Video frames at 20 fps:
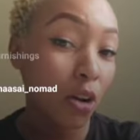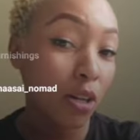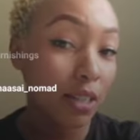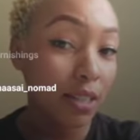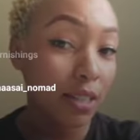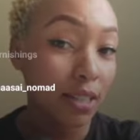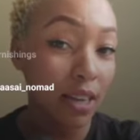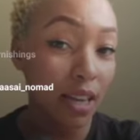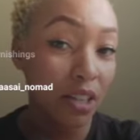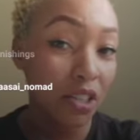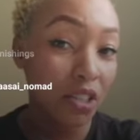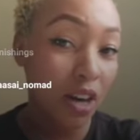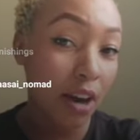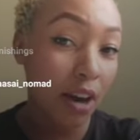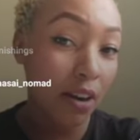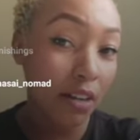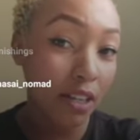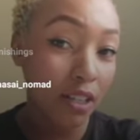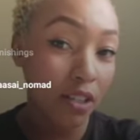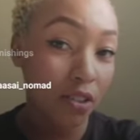Dutch
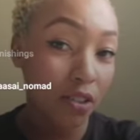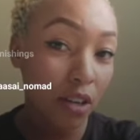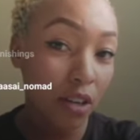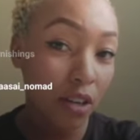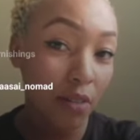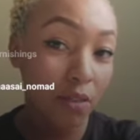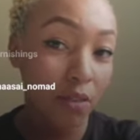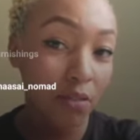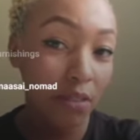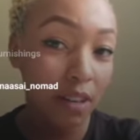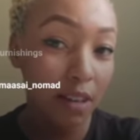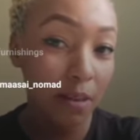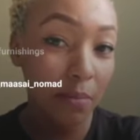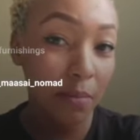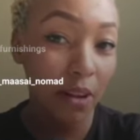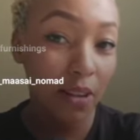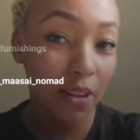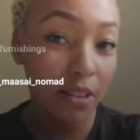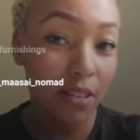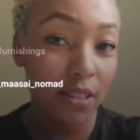courage. Have you ever heard
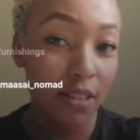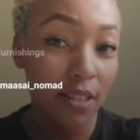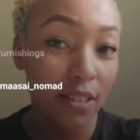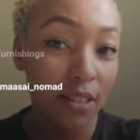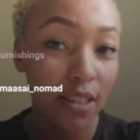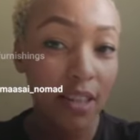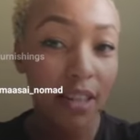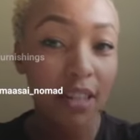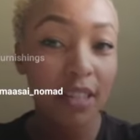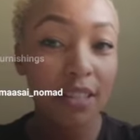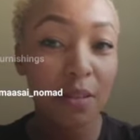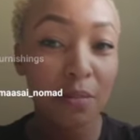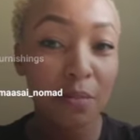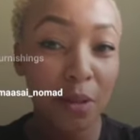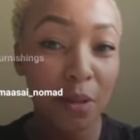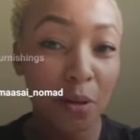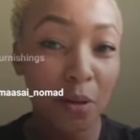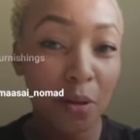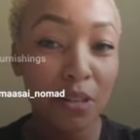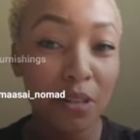about something
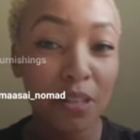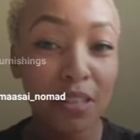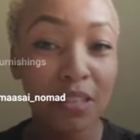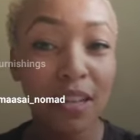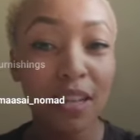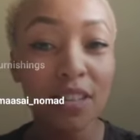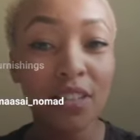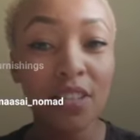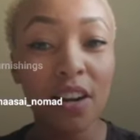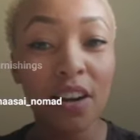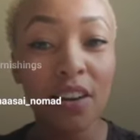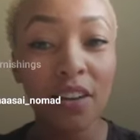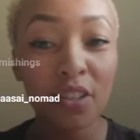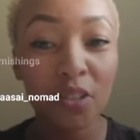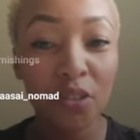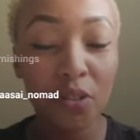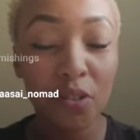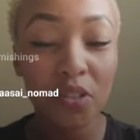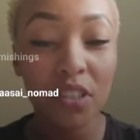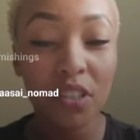called Dutch courage,
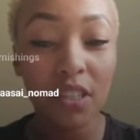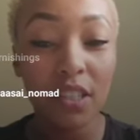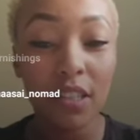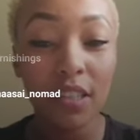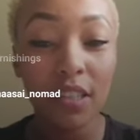Eugene?